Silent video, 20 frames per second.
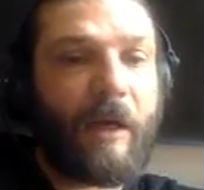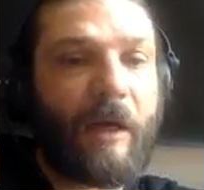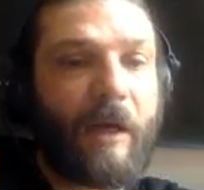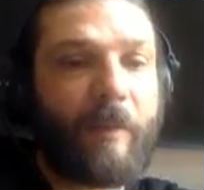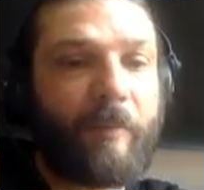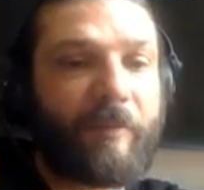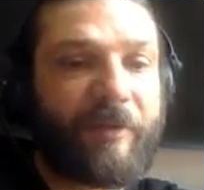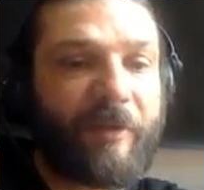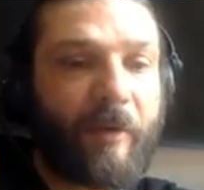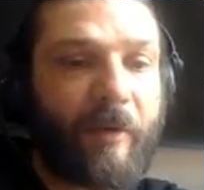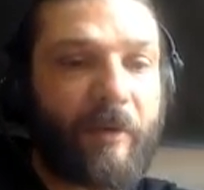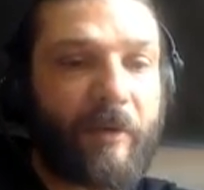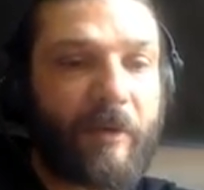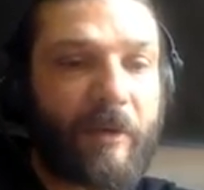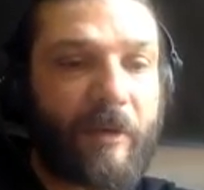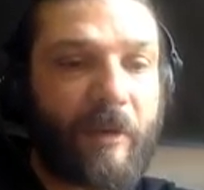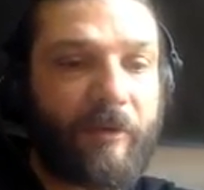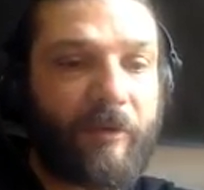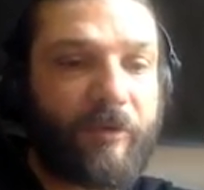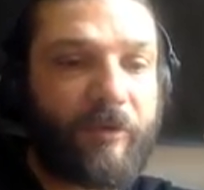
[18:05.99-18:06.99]
So I'm going to
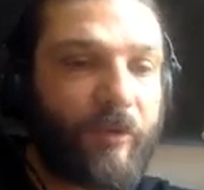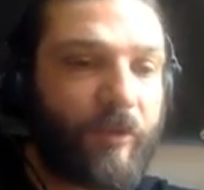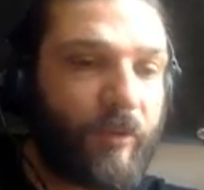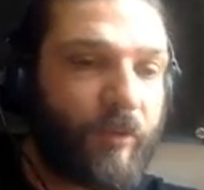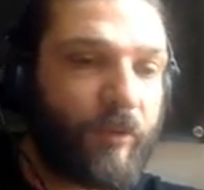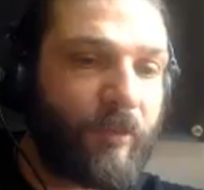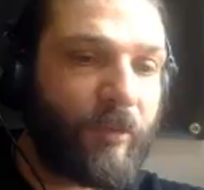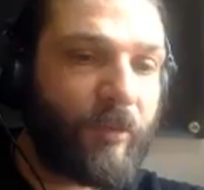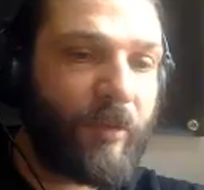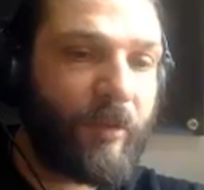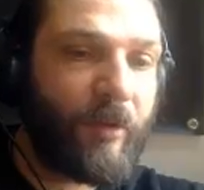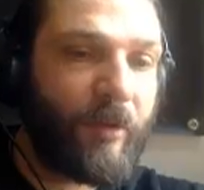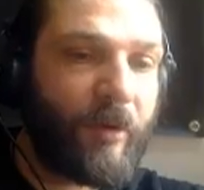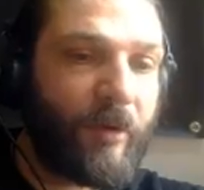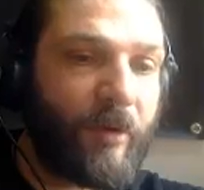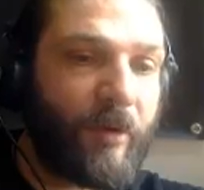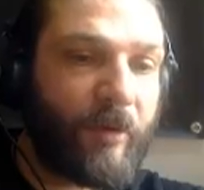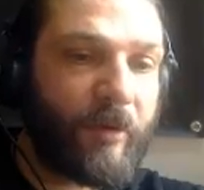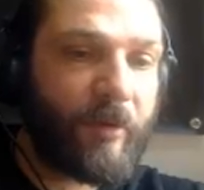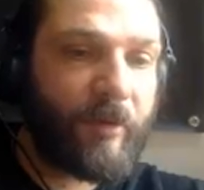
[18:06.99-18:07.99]
go to
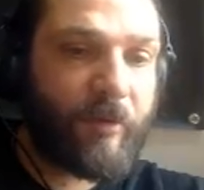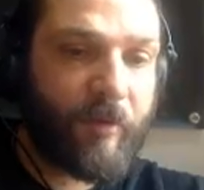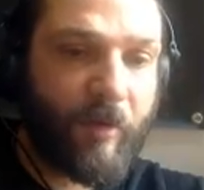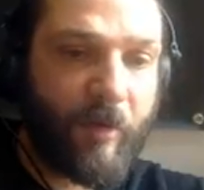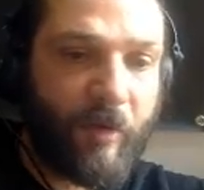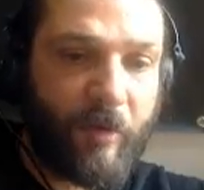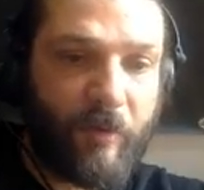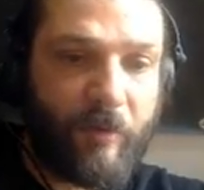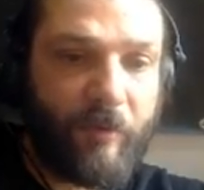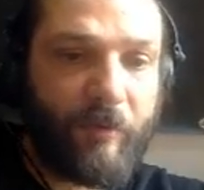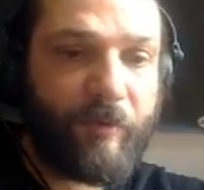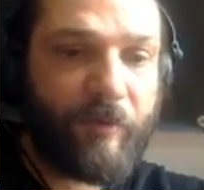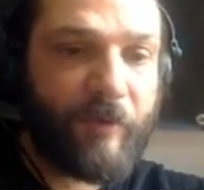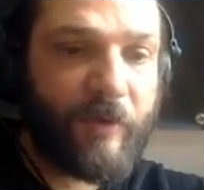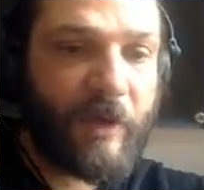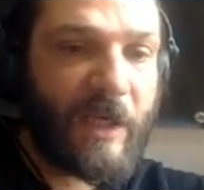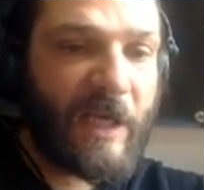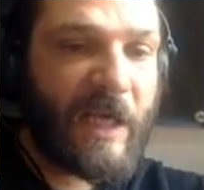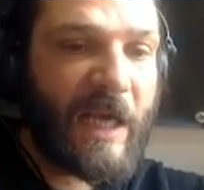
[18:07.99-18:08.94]
the groove.